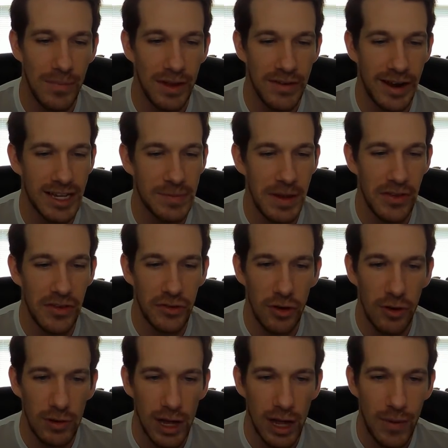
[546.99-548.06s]
Attack speed
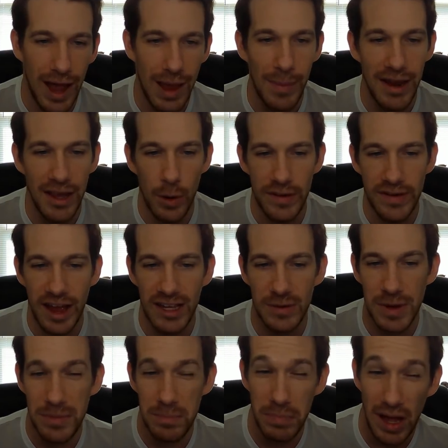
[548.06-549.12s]
solo, I might go attack
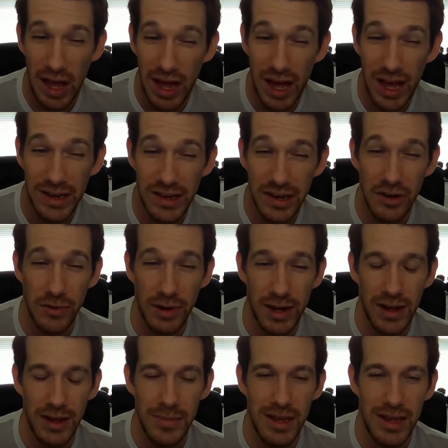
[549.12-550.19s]
speed bond in
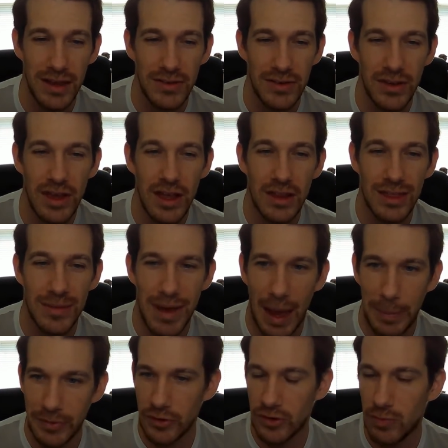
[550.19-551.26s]
Arena because the
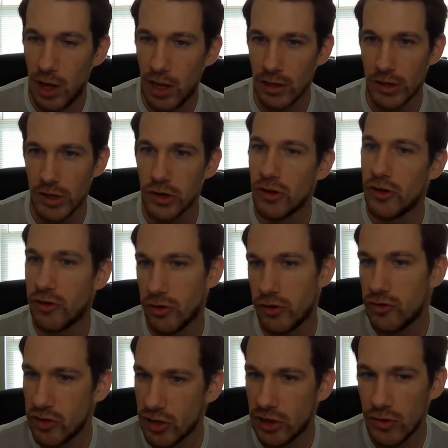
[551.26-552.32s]
maps are smaller and units are
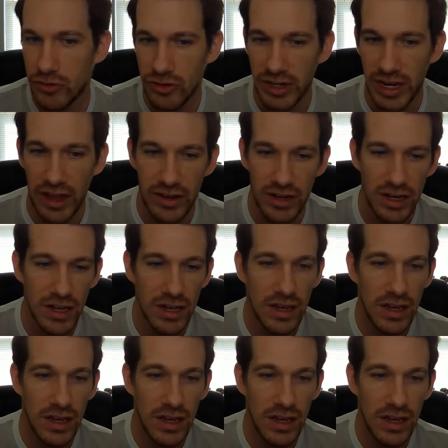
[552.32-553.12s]
usually closer together.